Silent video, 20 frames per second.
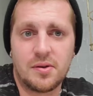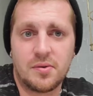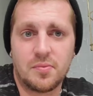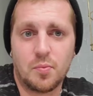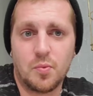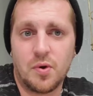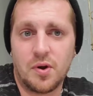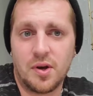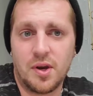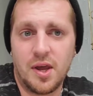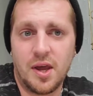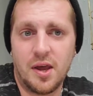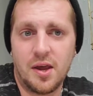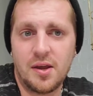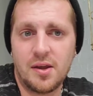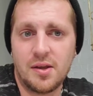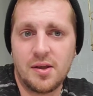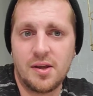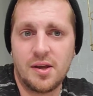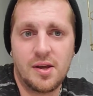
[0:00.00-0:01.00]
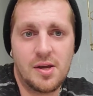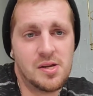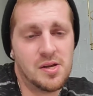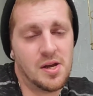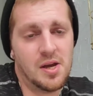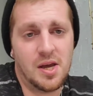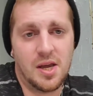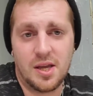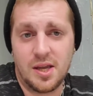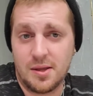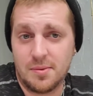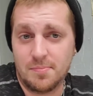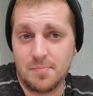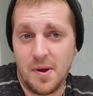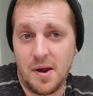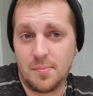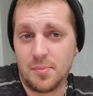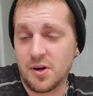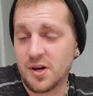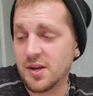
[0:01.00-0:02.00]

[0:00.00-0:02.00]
One day, remember,